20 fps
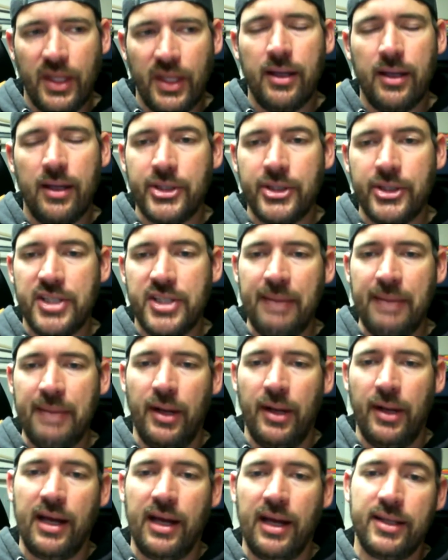image
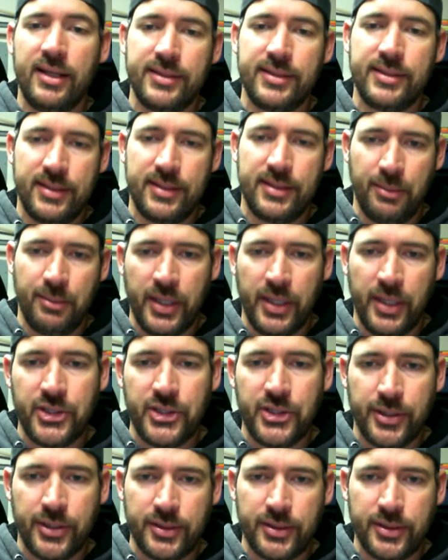stabilize the
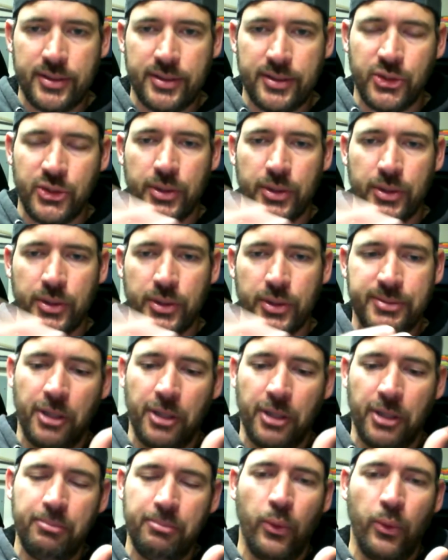pictures to a
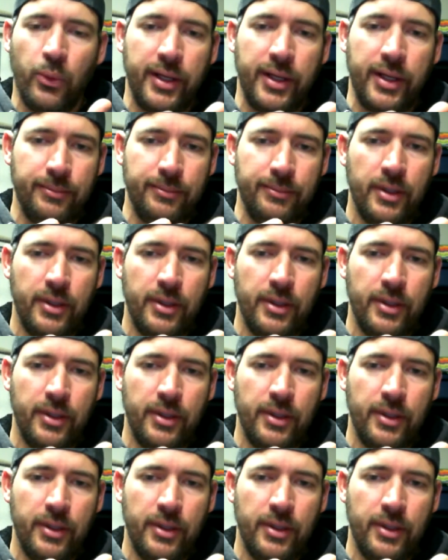certain point.